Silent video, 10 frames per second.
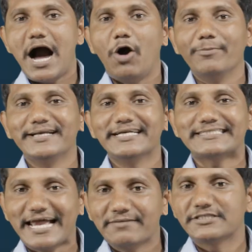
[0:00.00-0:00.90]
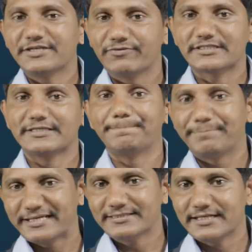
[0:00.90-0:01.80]
How many times he was in
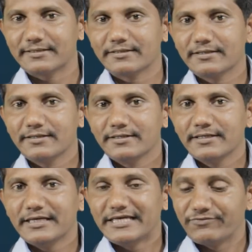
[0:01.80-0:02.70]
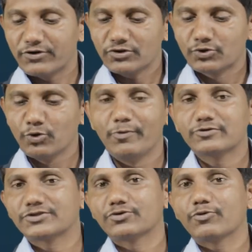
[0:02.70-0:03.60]
prison? He wrote two
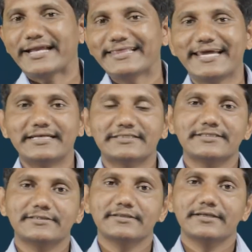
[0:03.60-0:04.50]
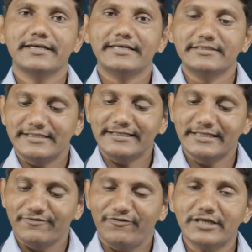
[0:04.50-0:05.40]
books to Corinthians. He said
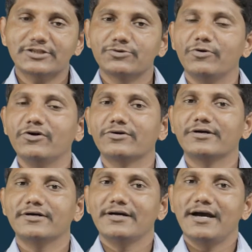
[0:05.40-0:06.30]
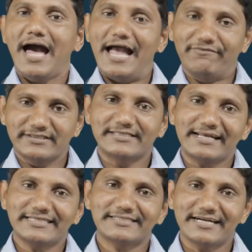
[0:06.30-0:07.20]
in the first book, I was
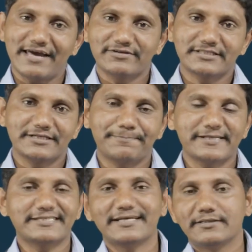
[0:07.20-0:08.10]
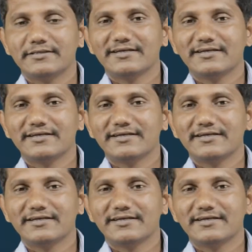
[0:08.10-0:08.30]
arrested, I was in prison.